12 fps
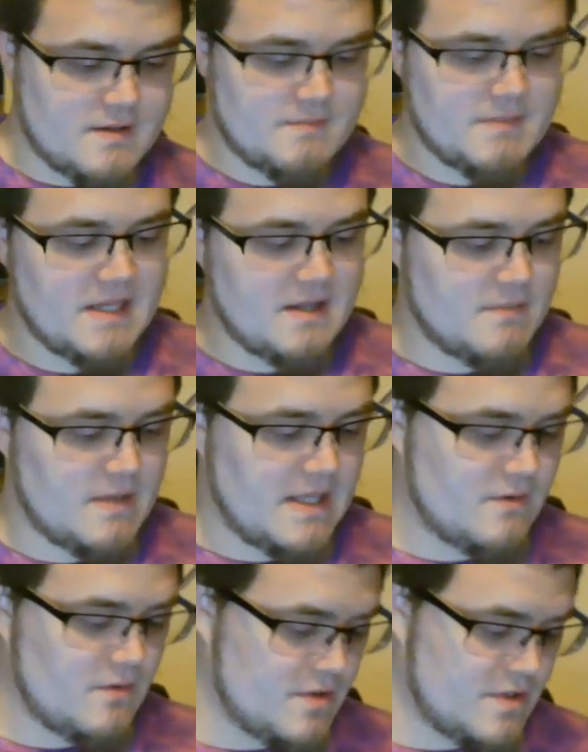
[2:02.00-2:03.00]
medium
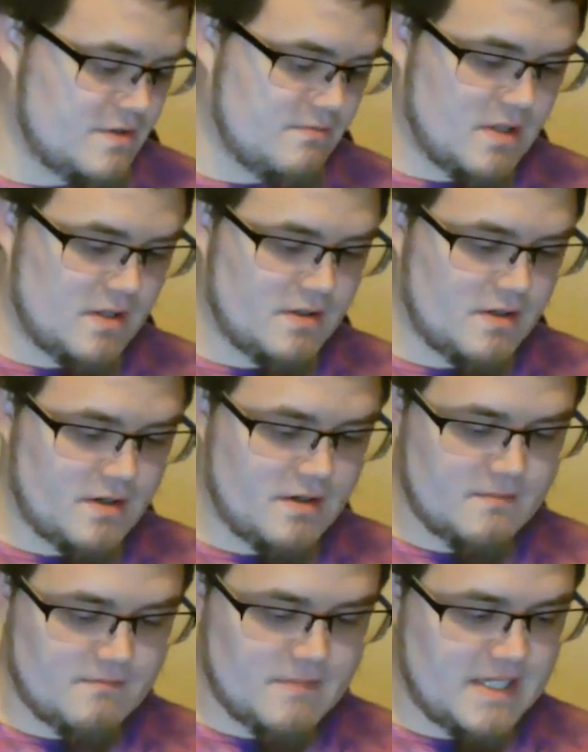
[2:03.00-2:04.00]
and or smaller
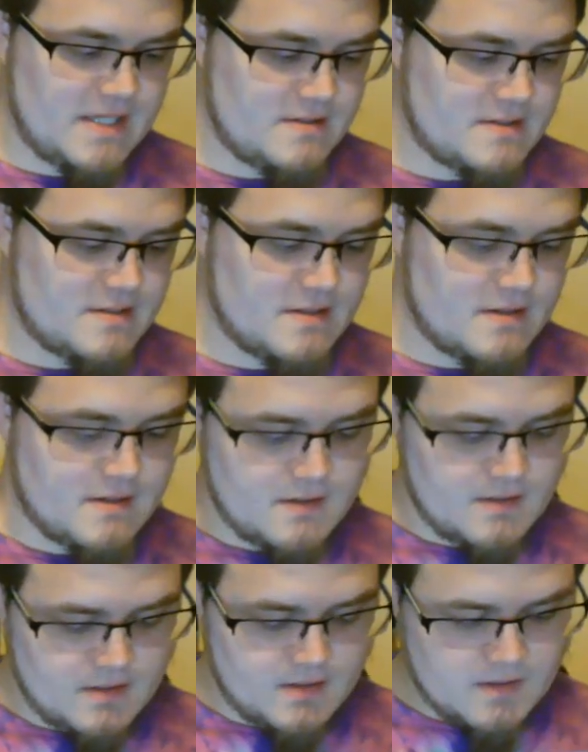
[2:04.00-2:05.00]
minis.
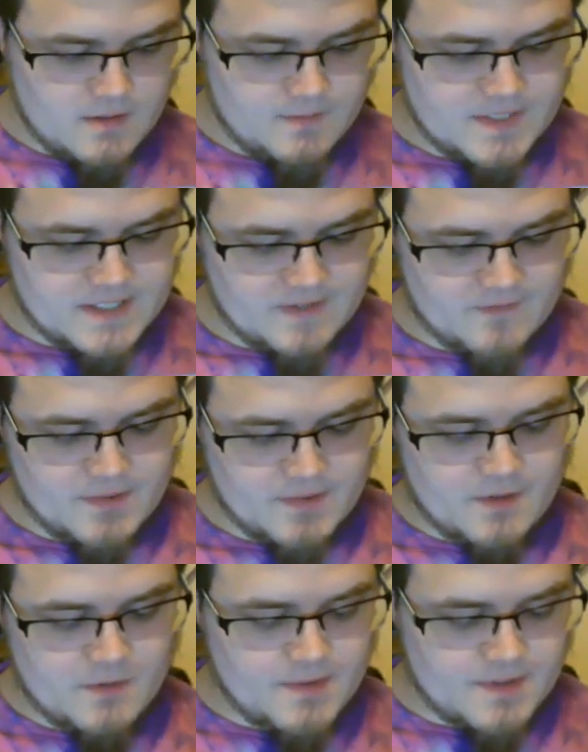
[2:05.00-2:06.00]
Hope these haven't
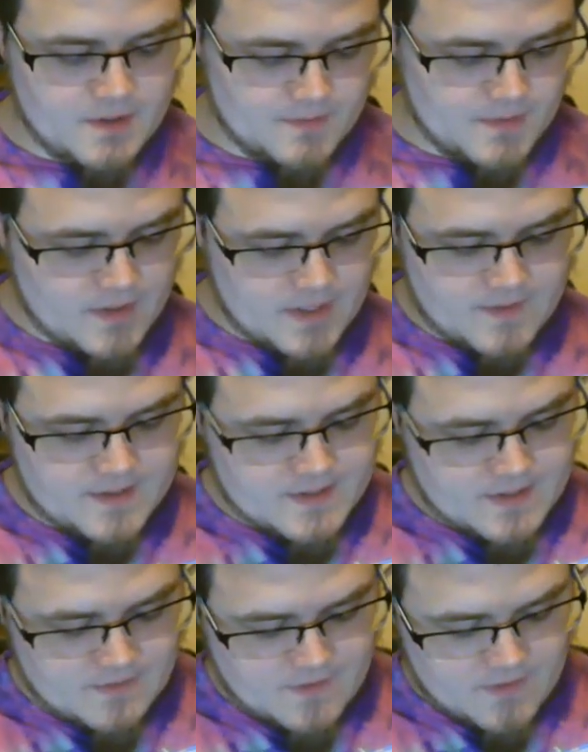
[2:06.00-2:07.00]
been opened. Nope. Okay, they
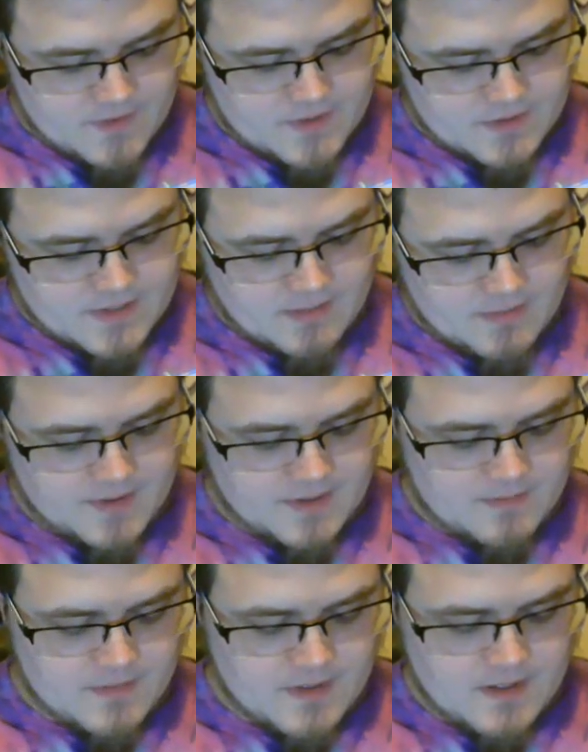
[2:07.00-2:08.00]
still have the original tape on
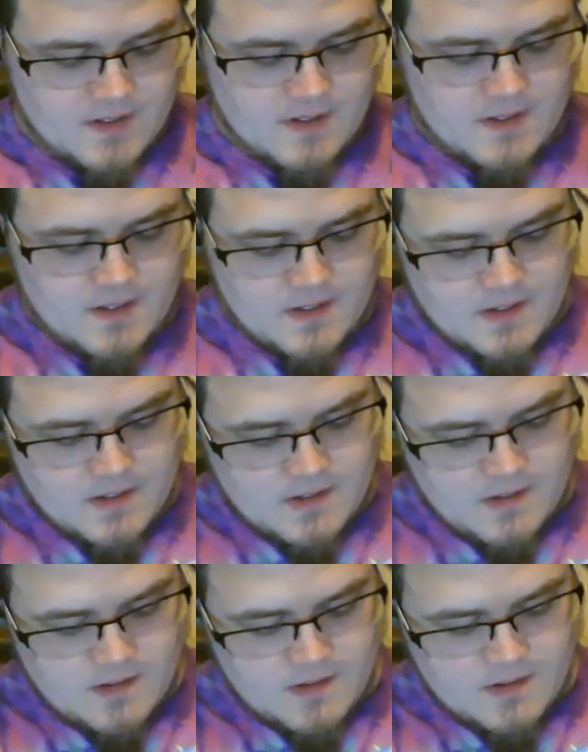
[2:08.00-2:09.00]
them.
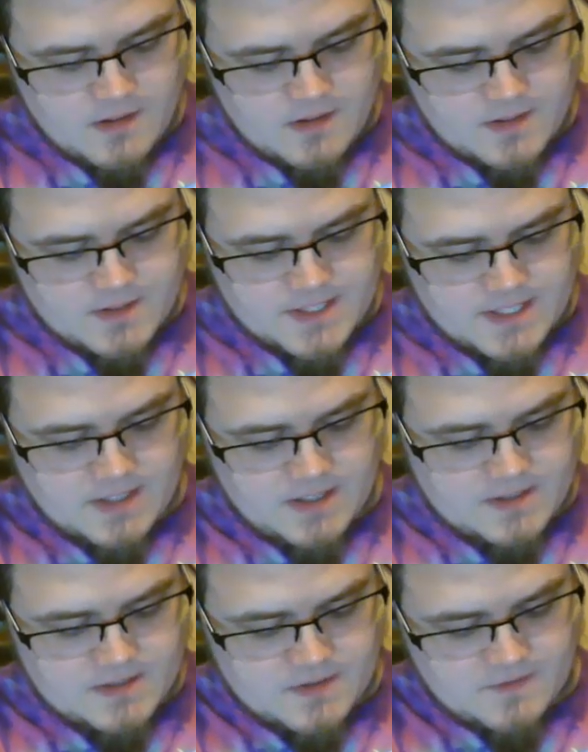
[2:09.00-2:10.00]
And let's get
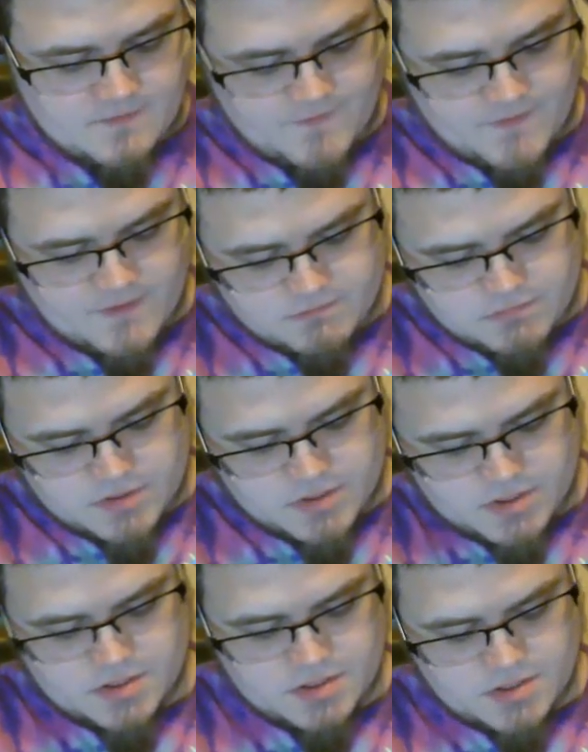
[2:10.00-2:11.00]
into the first
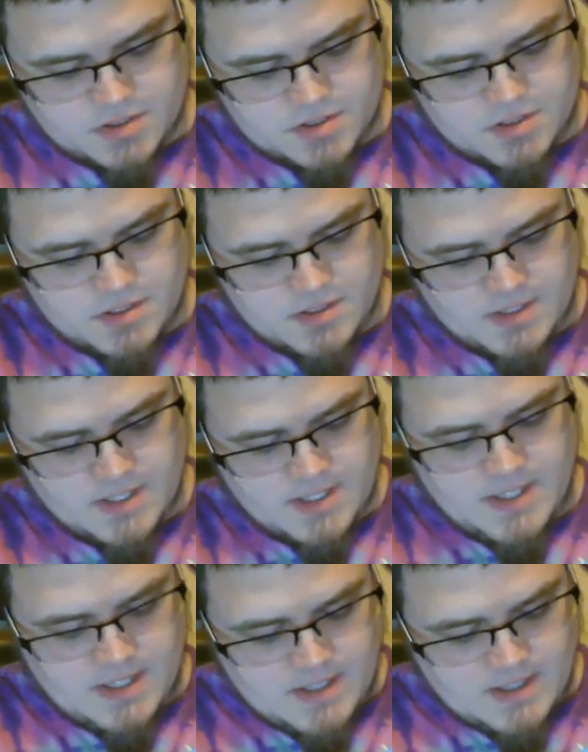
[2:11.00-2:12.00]
box.
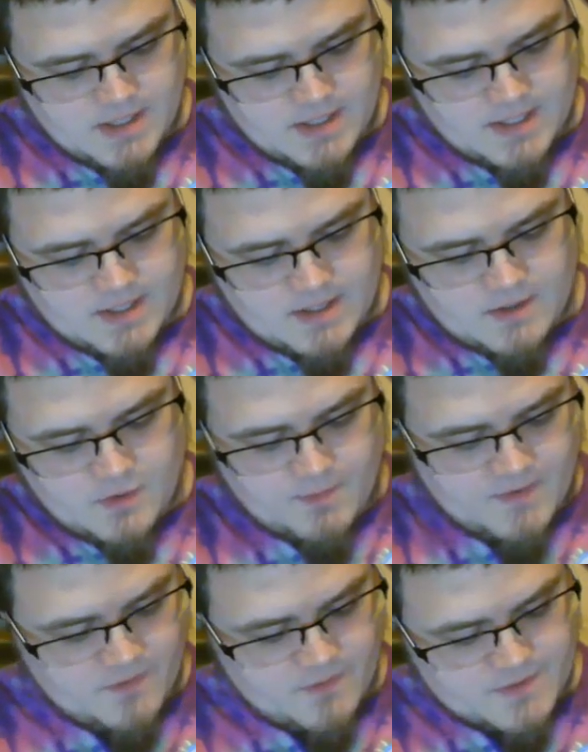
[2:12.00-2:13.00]
Again, I
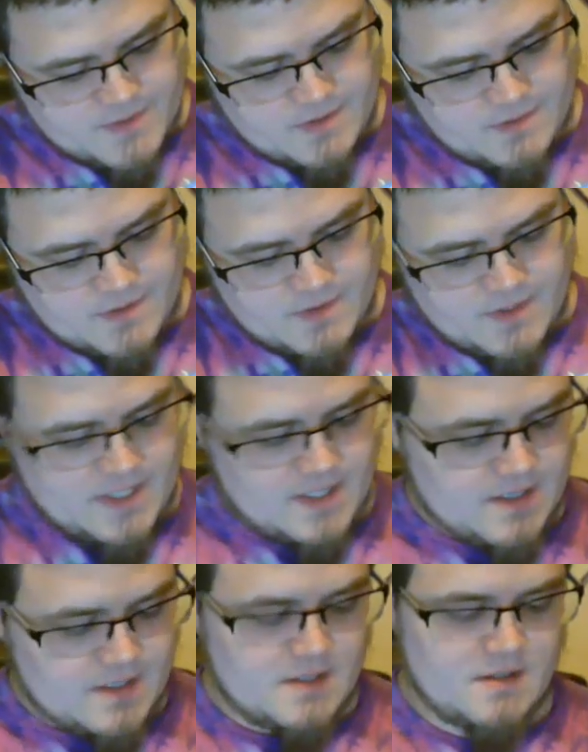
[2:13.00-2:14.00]
hope everyone's doing
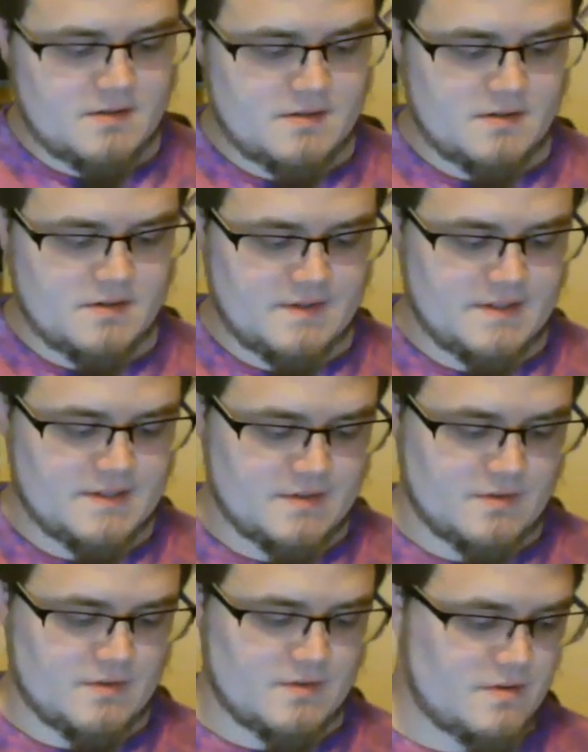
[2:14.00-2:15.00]
okay during this
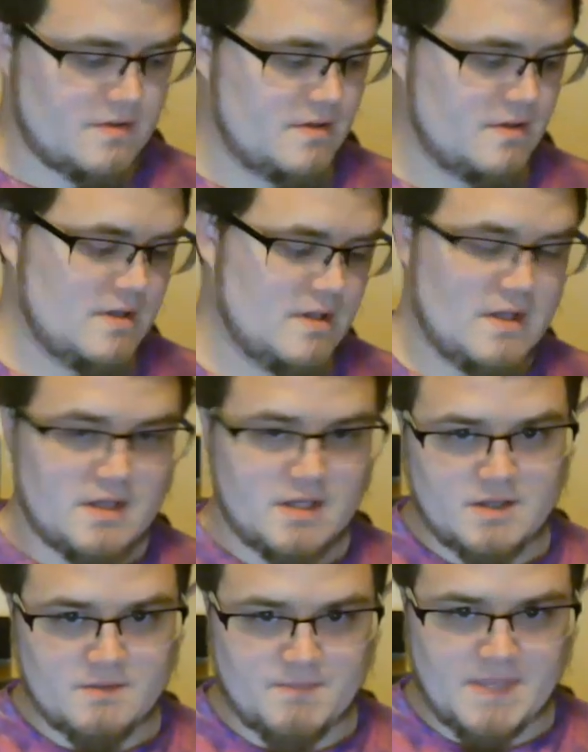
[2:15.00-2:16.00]
whole
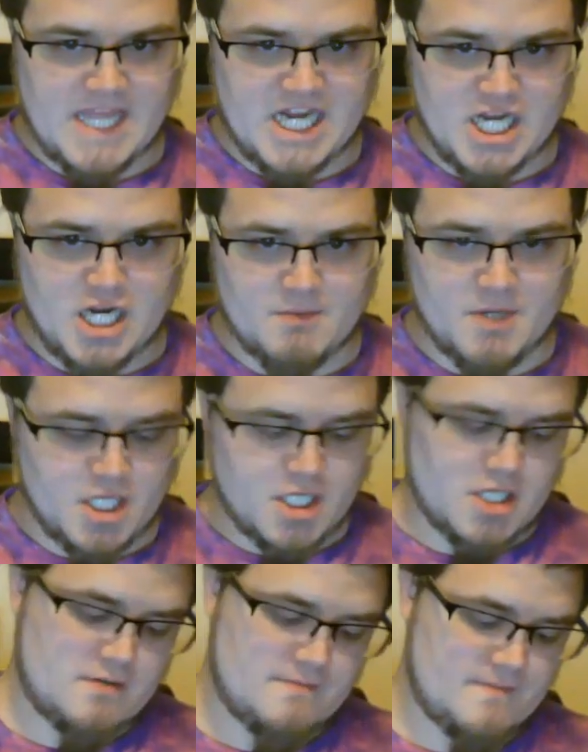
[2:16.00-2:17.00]

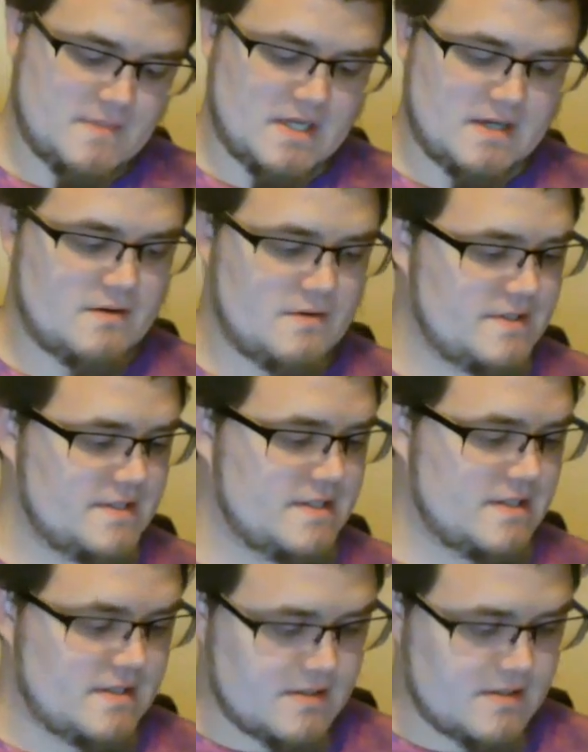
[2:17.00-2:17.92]
pandemic. I know it's